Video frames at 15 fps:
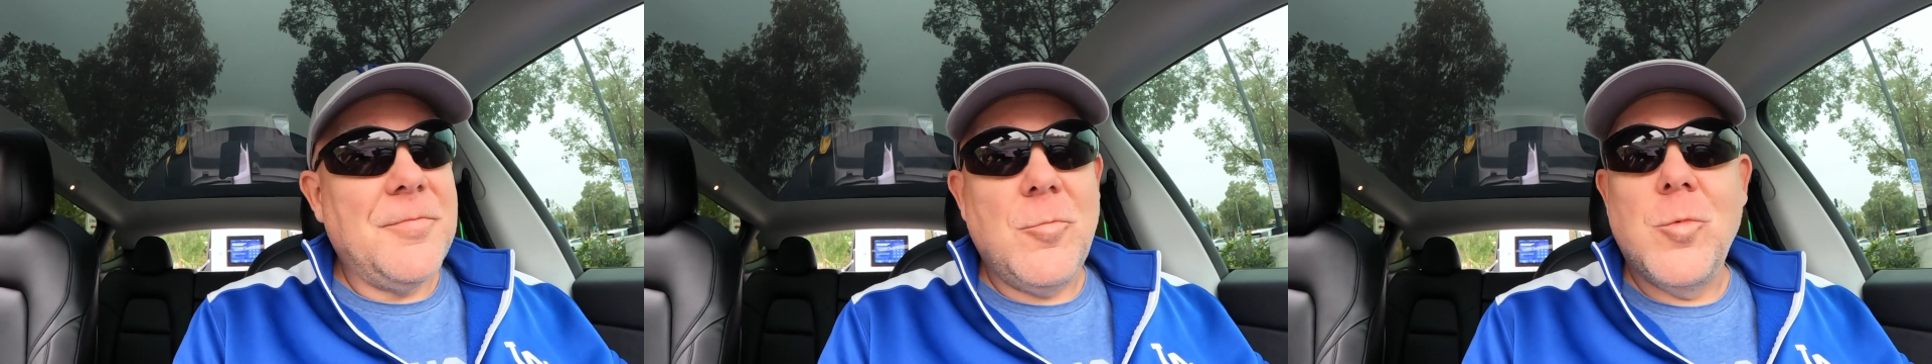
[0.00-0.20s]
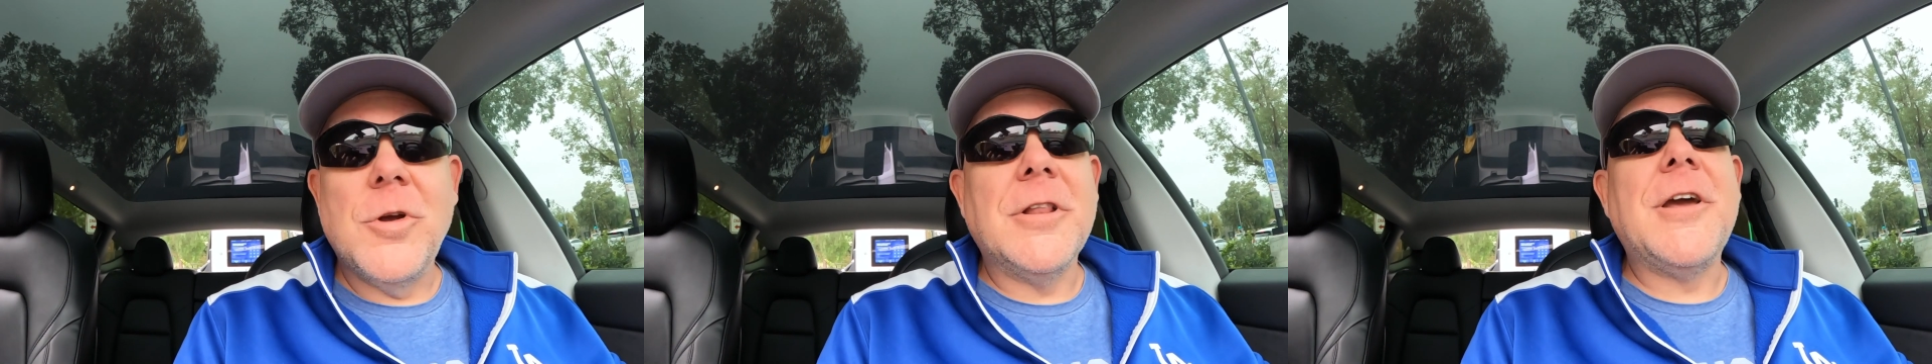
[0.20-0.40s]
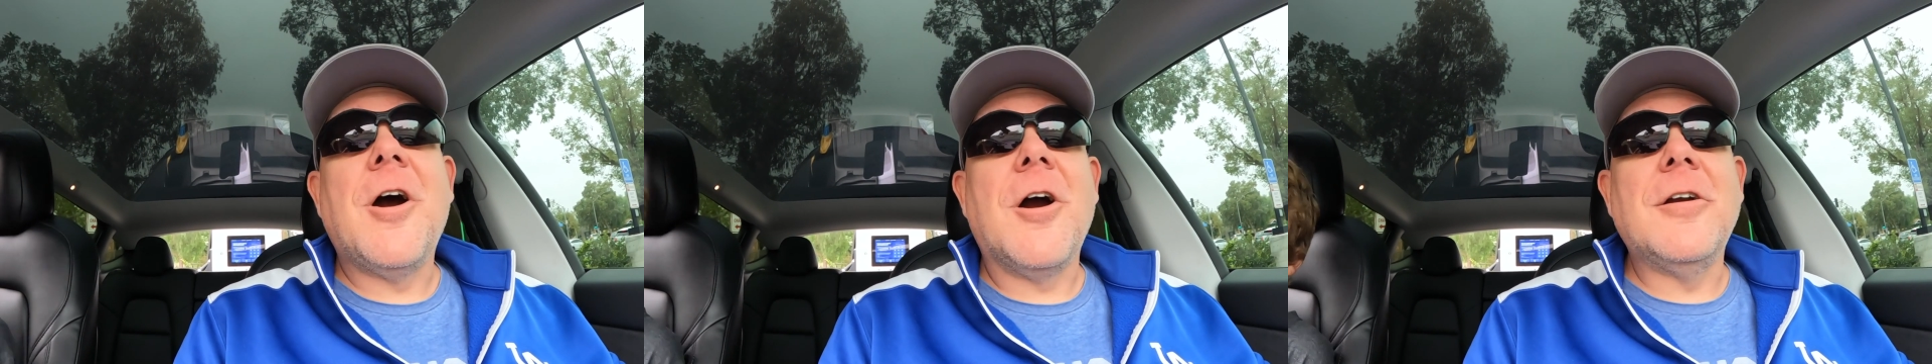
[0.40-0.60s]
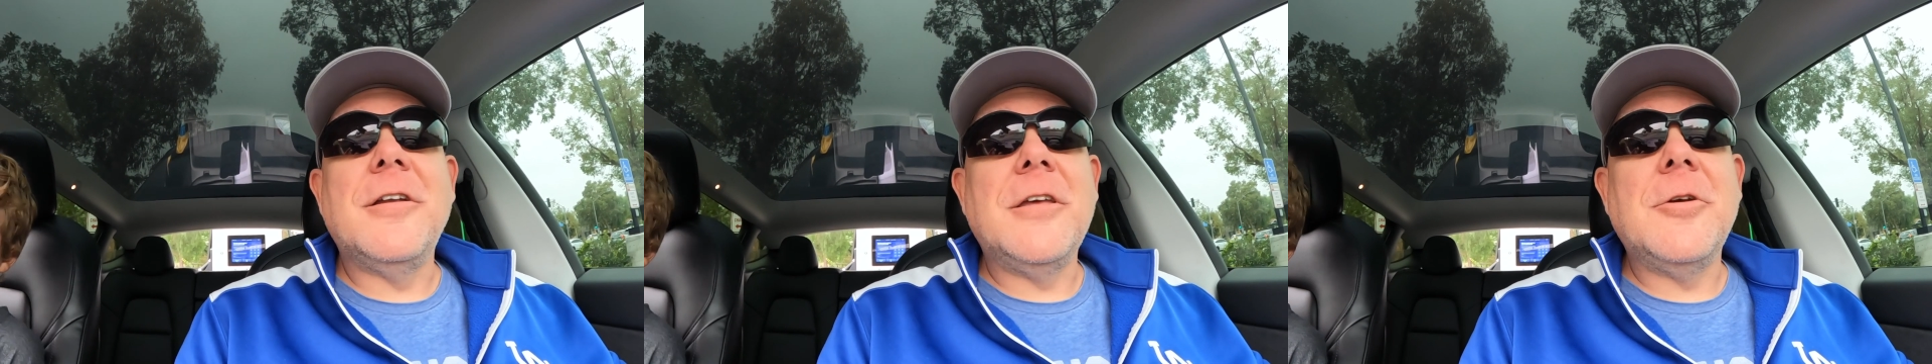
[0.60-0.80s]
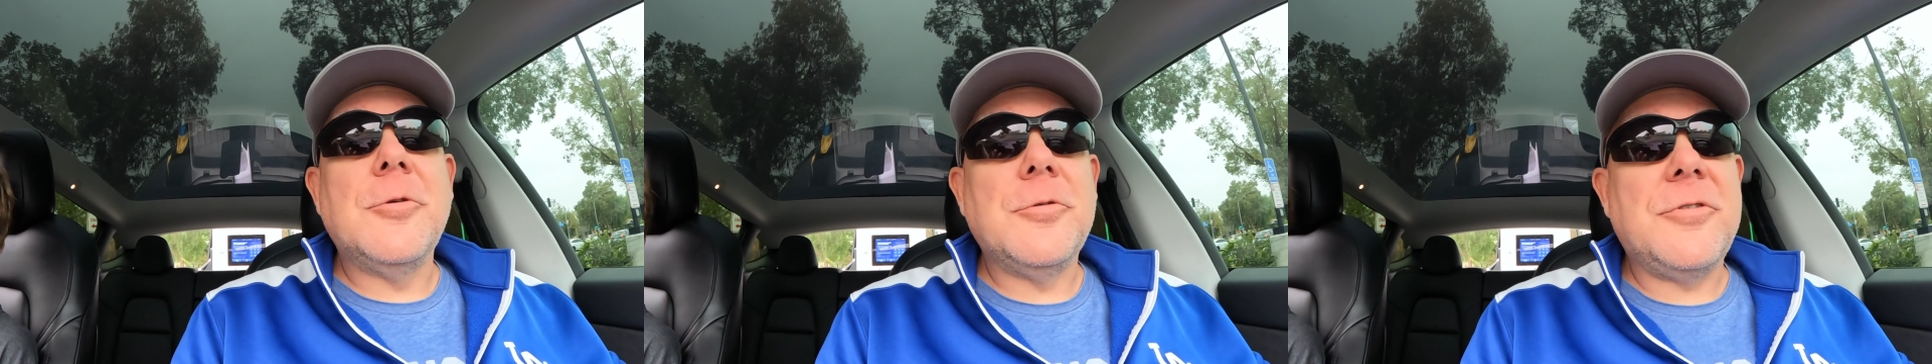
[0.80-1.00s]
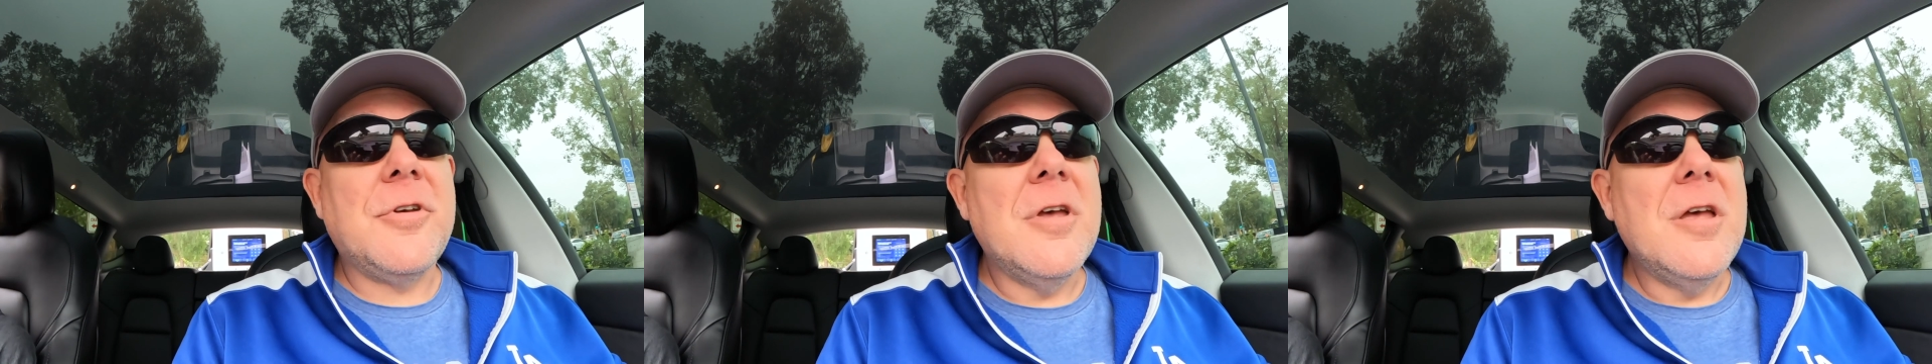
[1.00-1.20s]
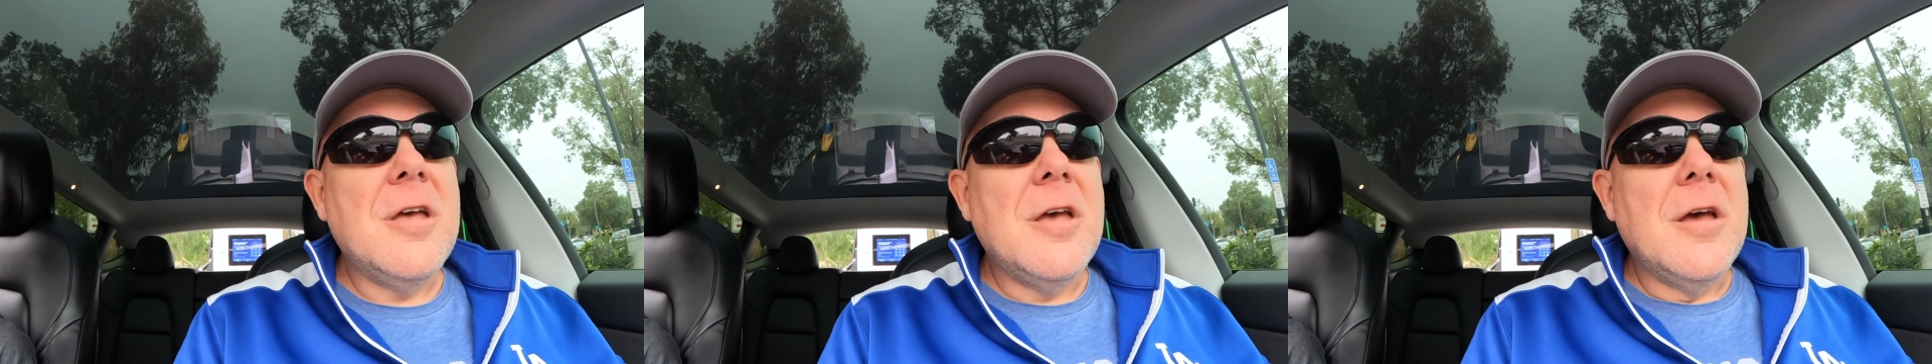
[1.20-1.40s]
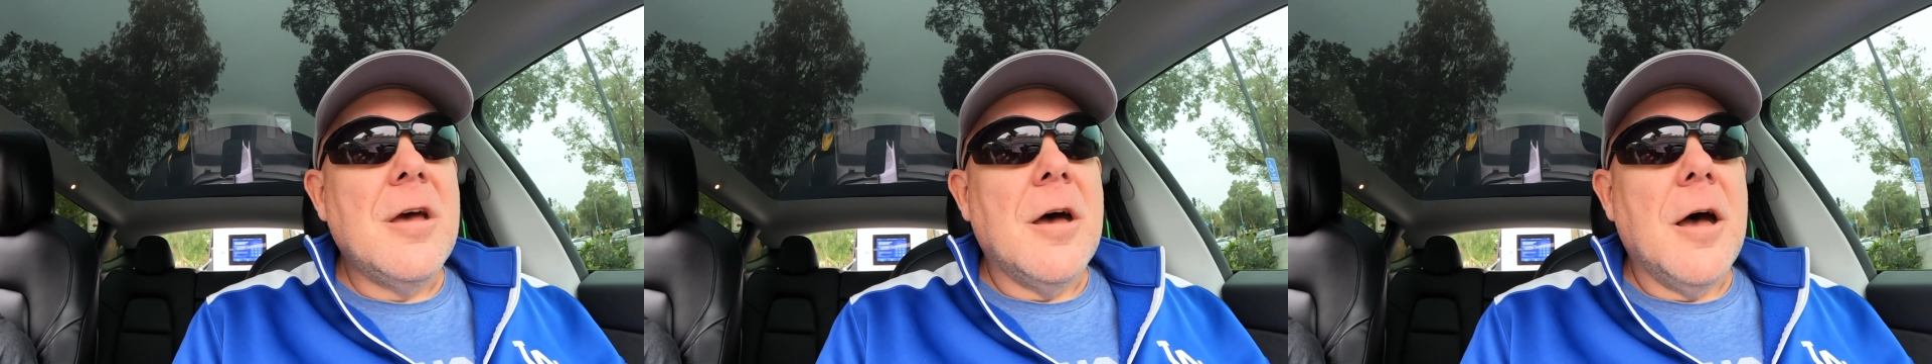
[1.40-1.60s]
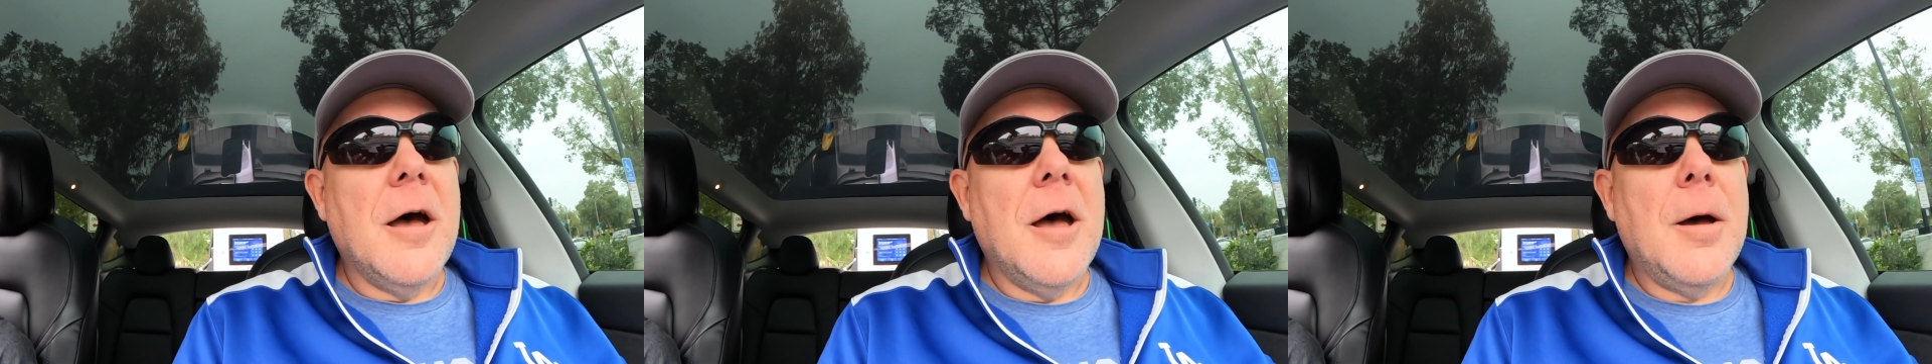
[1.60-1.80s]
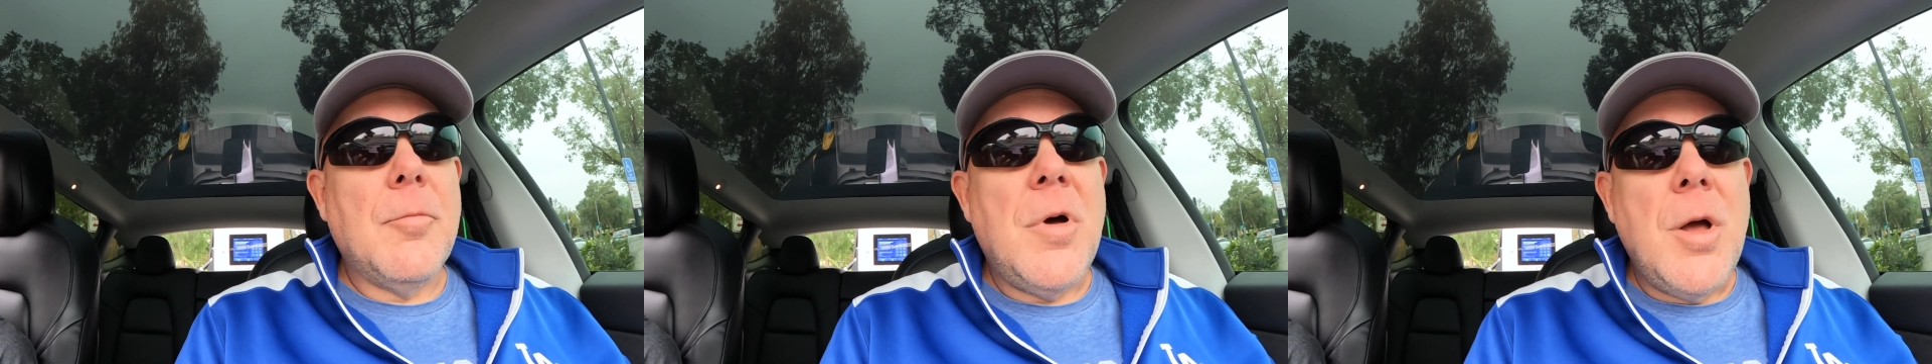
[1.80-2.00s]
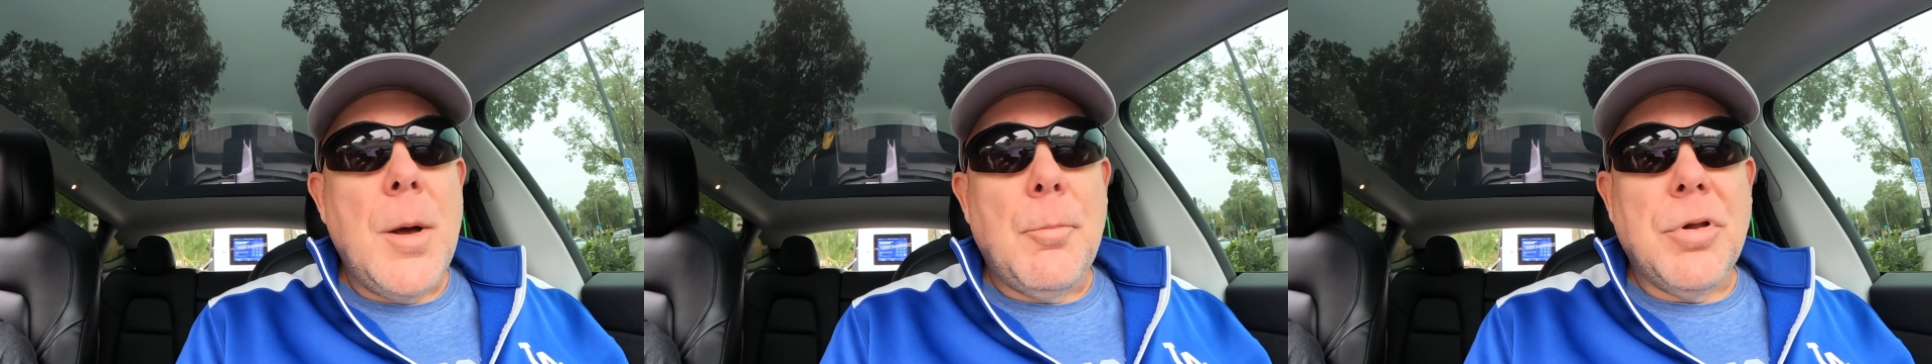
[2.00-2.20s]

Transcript: really hard to use. Um,